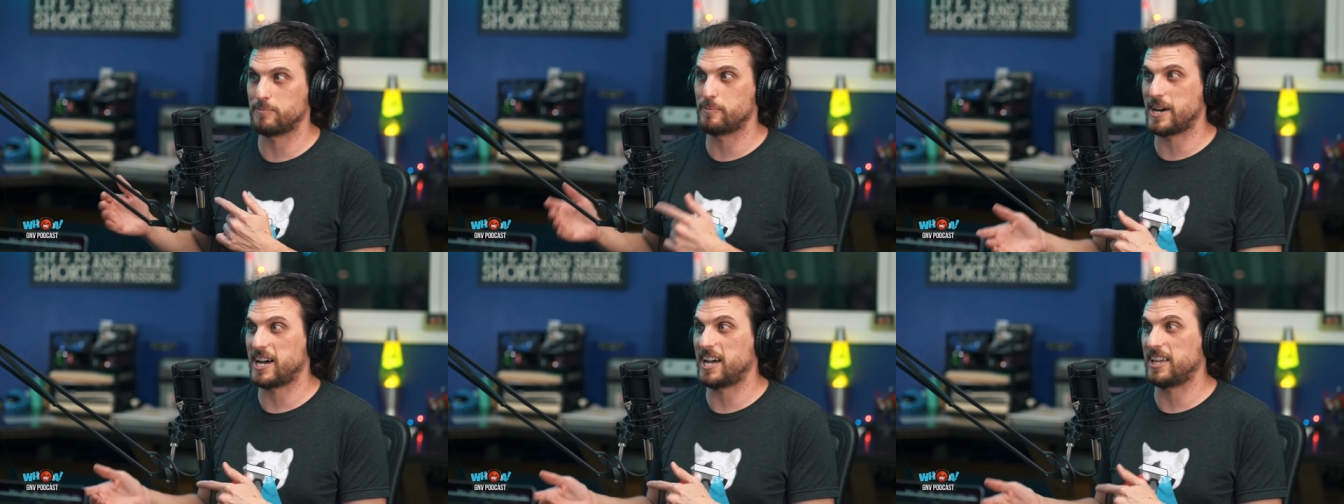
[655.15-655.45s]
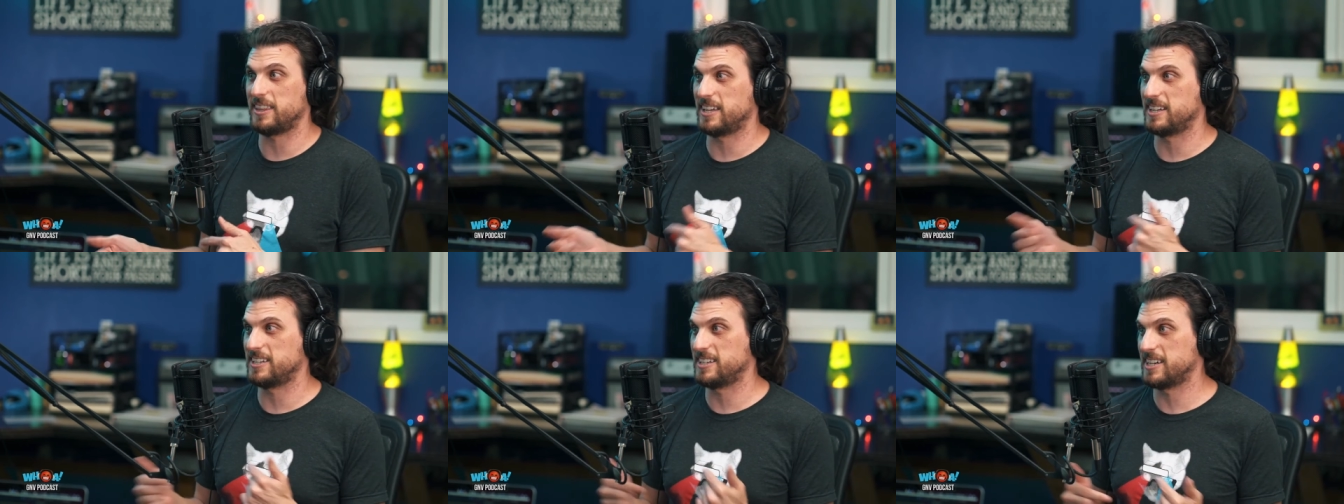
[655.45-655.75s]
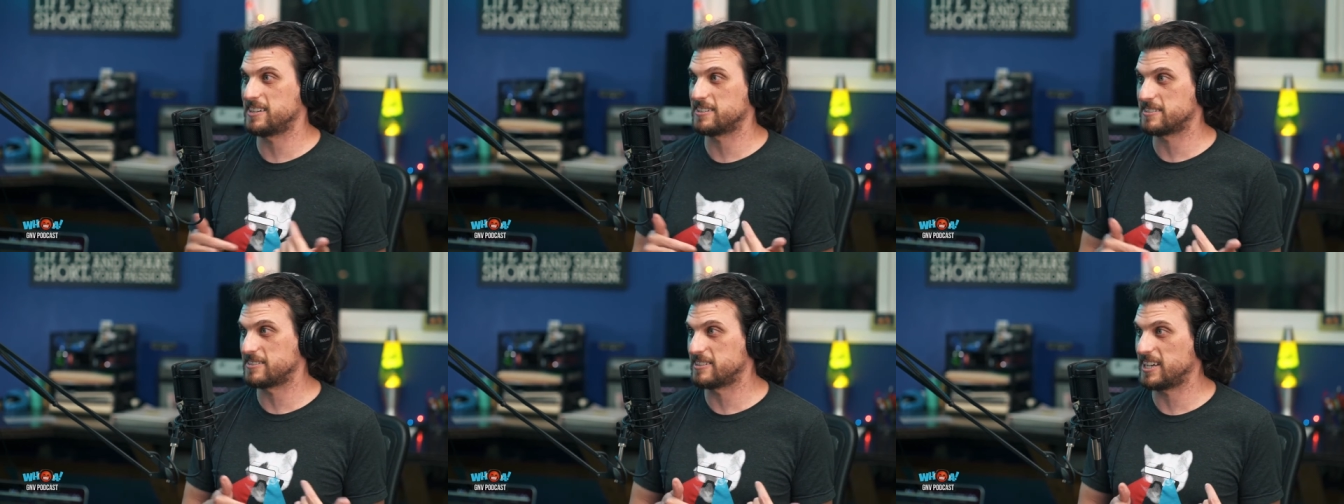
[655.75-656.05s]
bad than
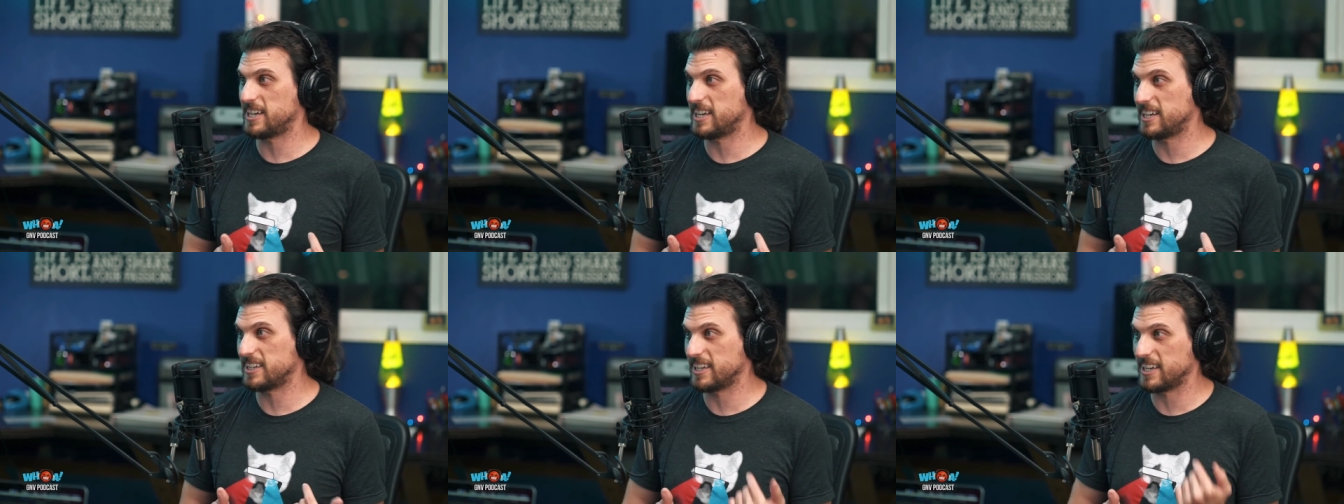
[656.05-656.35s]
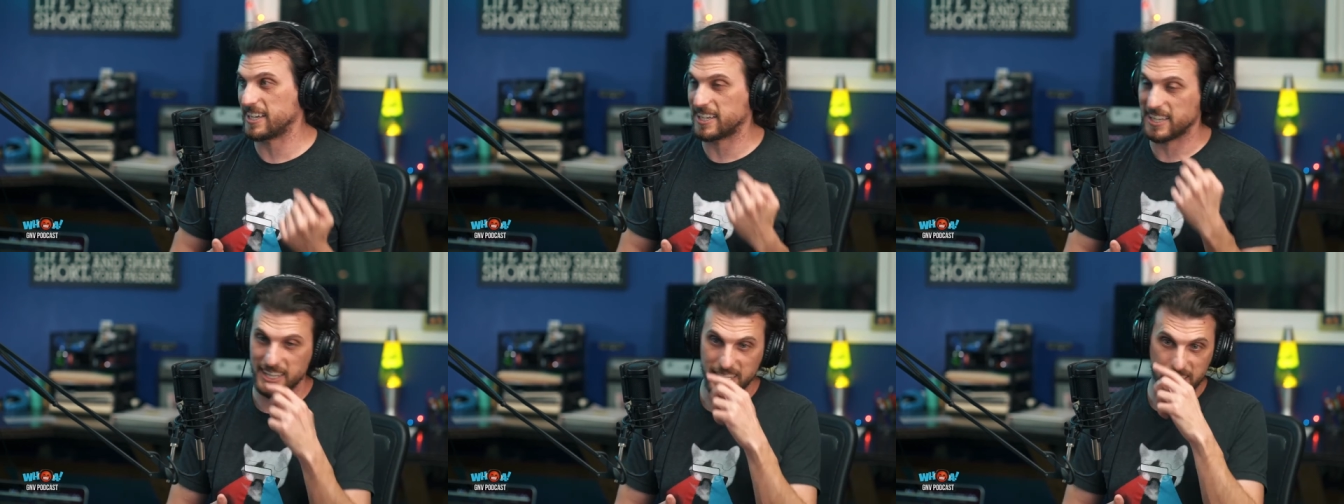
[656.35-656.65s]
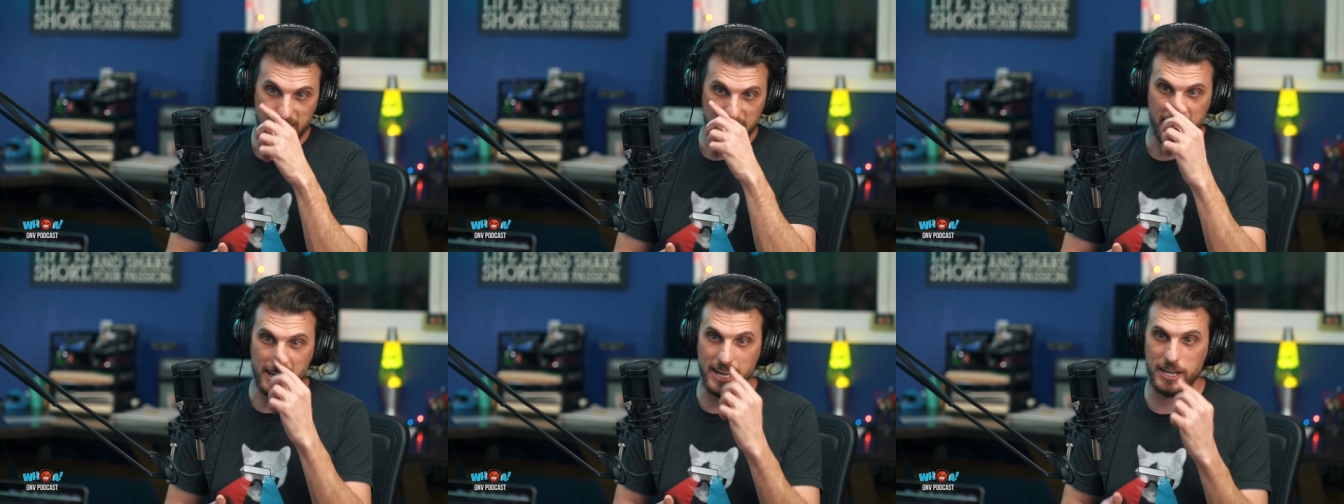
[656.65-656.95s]
yesterday. Like,
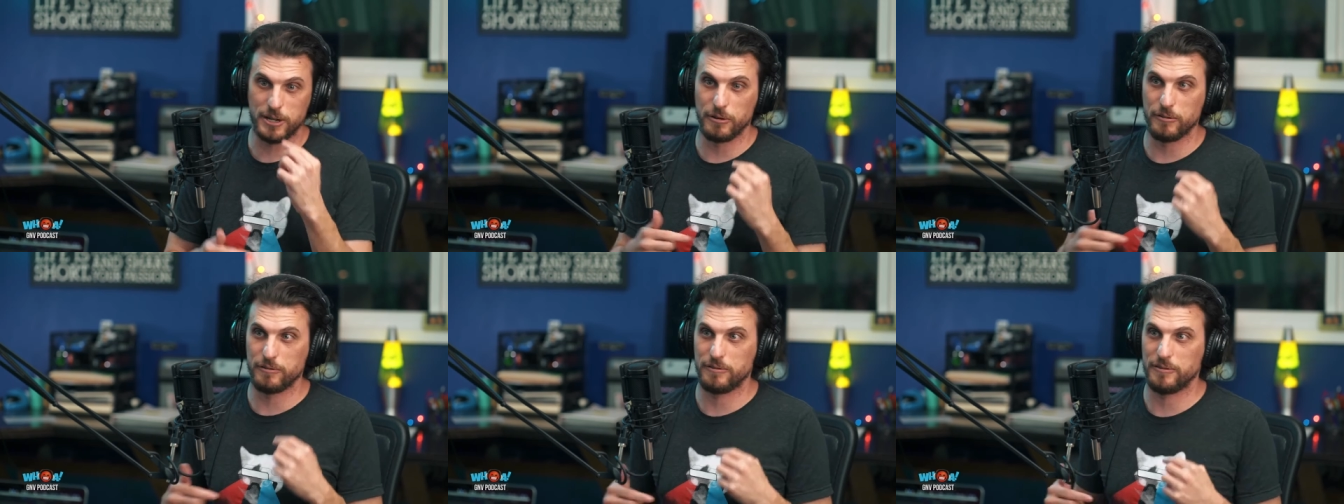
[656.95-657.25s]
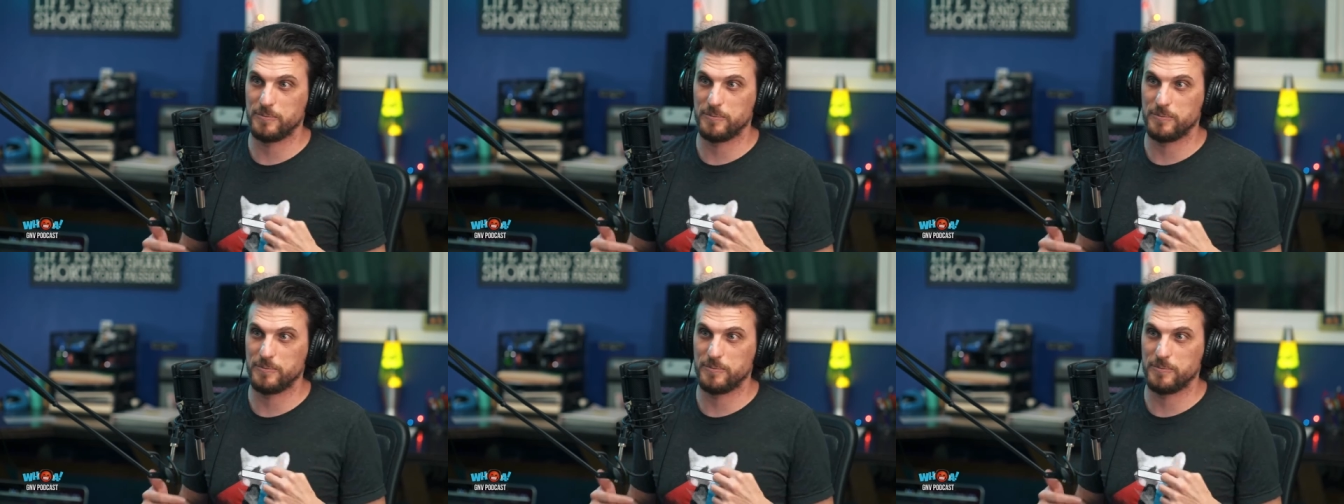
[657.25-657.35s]
so I don't say